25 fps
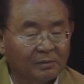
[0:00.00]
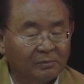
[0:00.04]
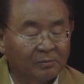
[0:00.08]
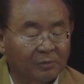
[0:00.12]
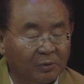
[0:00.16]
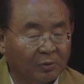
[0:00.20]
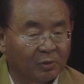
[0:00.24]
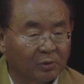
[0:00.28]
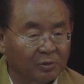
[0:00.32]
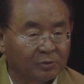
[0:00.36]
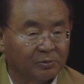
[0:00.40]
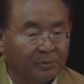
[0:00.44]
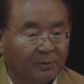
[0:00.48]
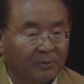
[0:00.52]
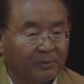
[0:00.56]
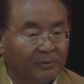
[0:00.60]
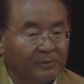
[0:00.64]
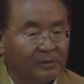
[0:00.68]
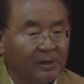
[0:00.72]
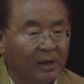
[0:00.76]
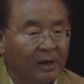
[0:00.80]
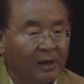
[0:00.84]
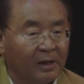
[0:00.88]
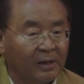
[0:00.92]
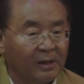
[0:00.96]
Because when you
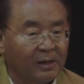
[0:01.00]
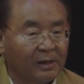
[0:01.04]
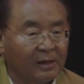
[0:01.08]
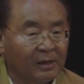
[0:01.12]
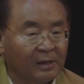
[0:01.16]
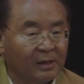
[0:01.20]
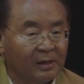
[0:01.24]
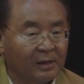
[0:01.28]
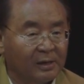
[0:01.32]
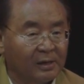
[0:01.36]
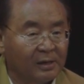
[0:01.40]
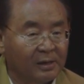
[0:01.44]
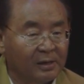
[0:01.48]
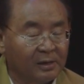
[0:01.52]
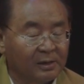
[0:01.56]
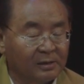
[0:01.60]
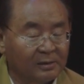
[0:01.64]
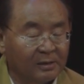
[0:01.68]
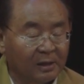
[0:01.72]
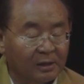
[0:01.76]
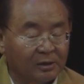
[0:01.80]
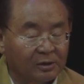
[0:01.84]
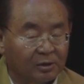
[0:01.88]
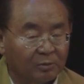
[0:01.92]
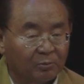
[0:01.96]
die,
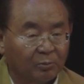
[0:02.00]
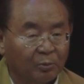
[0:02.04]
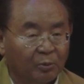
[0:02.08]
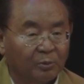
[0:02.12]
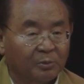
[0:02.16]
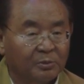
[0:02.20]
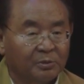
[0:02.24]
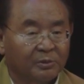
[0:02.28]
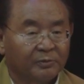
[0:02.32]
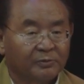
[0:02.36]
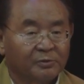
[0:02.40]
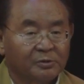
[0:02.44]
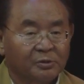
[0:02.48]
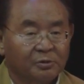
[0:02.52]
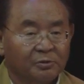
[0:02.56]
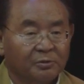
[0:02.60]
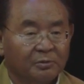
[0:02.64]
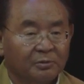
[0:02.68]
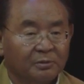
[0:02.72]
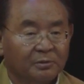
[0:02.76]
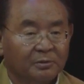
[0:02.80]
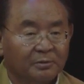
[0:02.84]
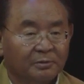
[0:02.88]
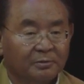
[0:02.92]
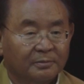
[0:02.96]
that's the moment of
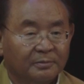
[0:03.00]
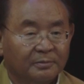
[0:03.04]
truth.